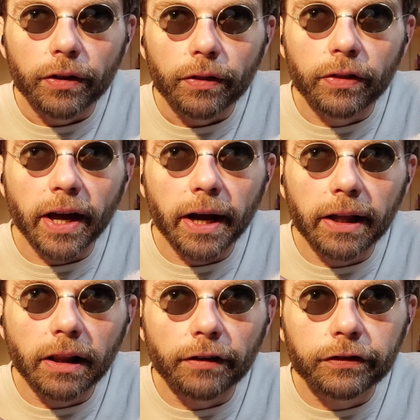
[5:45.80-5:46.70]
that I
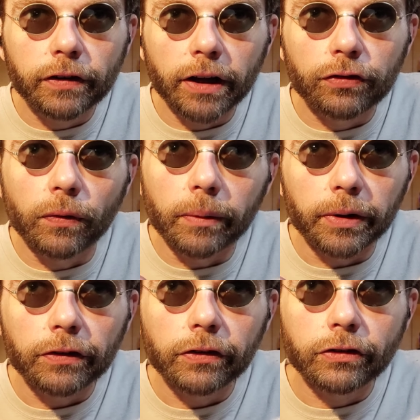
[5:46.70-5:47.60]
love
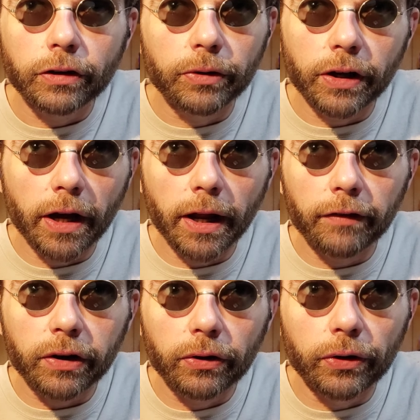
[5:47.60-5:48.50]
Transformers. She would not have
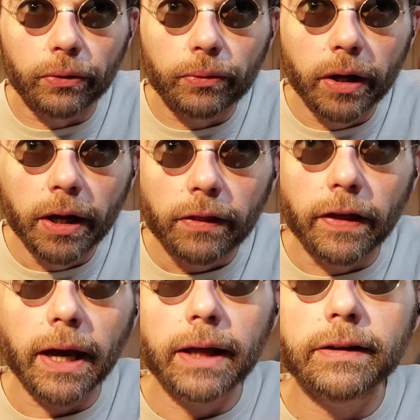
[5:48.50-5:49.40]
a clue
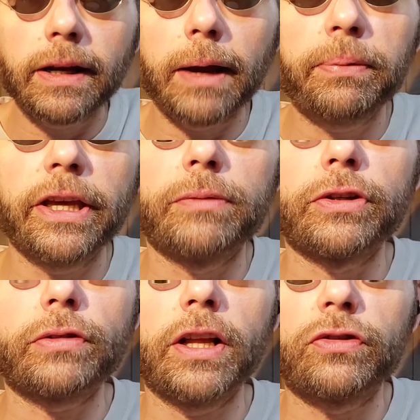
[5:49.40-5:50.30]
that I played with
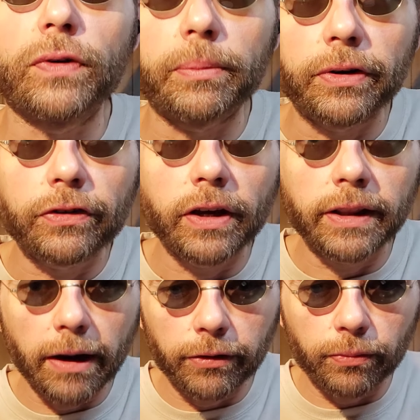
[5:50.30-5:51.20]
Transformers. And
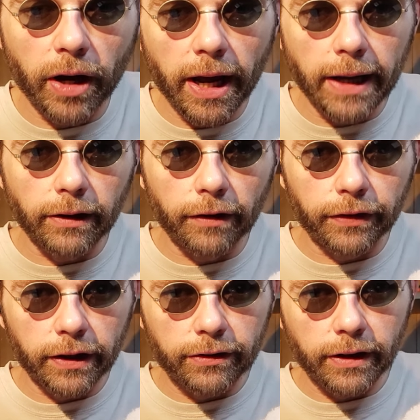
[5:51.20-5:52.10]
that was why I loved
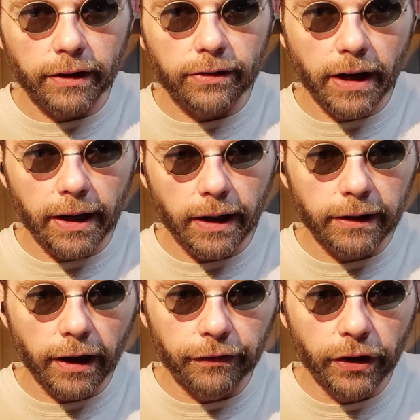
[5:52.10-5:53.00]
these things. I
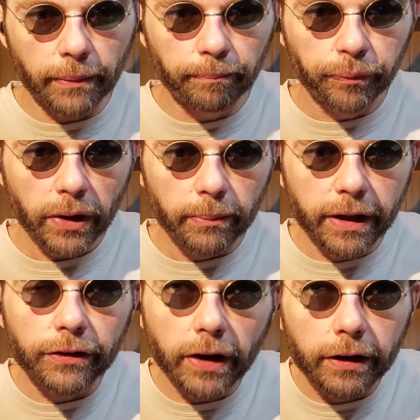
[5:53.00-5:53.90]
loved them
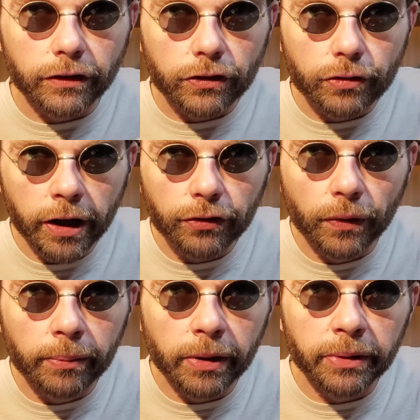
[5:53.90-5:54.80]
because I could just
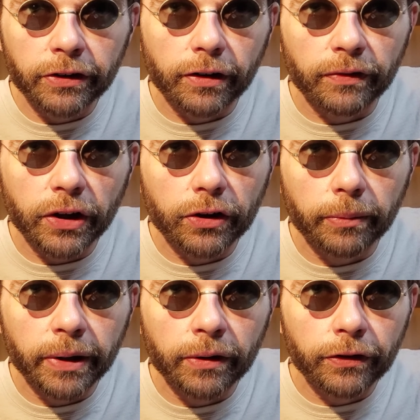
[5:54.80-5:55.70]
transform them into their vehicle
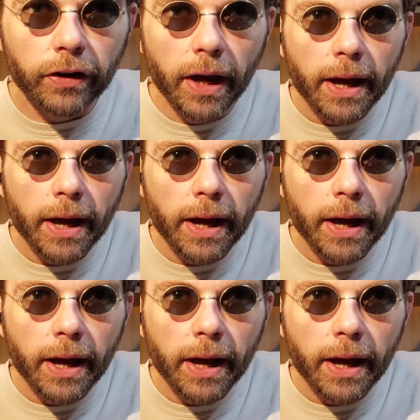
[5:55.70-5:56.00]
modes